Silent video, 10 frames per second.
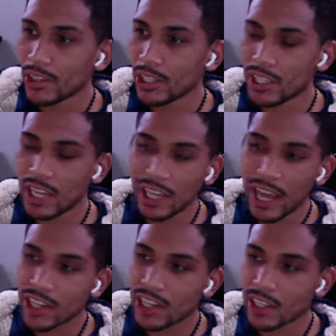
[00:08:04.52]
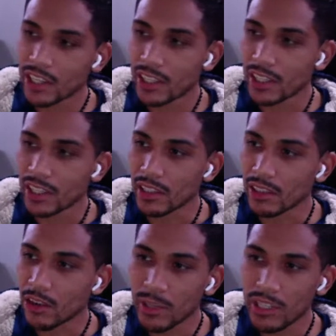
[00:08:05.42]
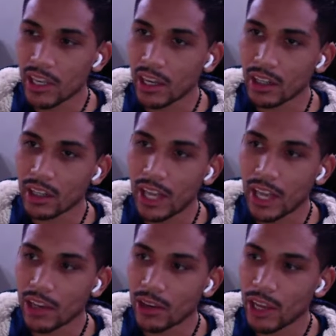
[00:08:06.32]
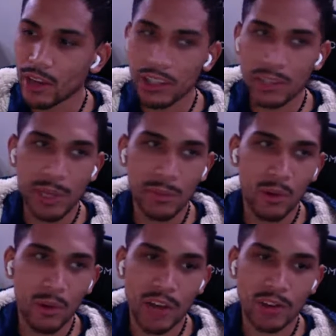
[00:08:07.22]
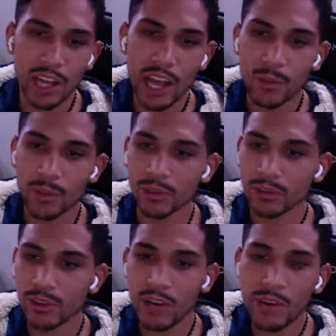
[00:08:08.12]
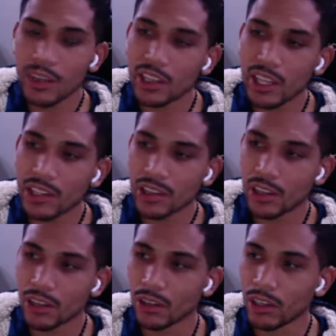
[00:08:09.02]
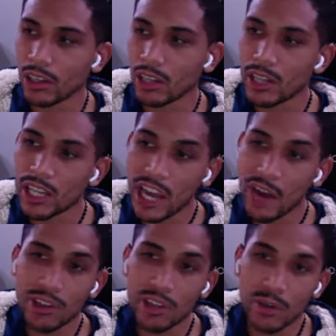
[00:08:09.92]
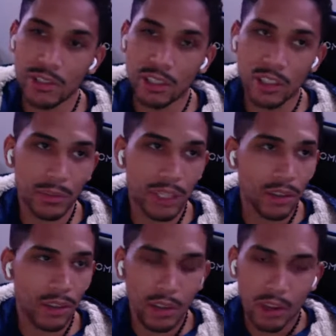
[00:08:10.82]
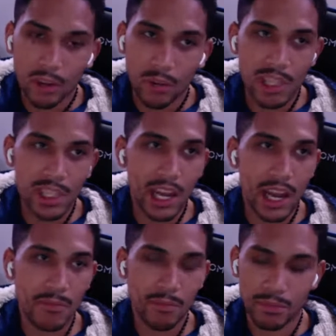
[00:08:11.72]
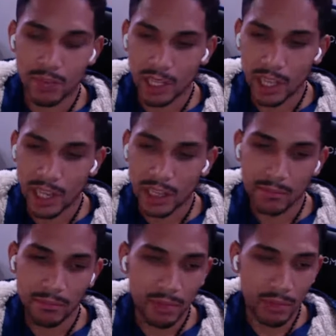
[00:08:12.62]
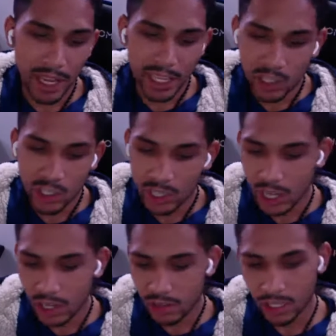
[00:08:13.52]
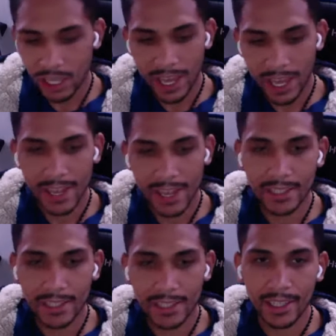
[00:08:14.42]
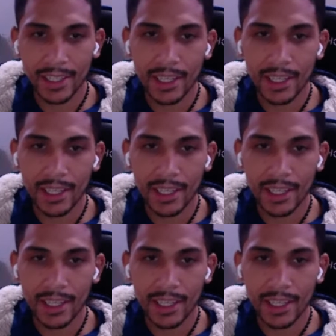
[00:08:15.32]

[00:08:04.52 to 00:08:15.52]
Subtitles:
just take action on these things. Don't be scared and know that there's people around you to help you. Don't ever think that you're alone. I always thought I was alone, but once I, again, put my ego down and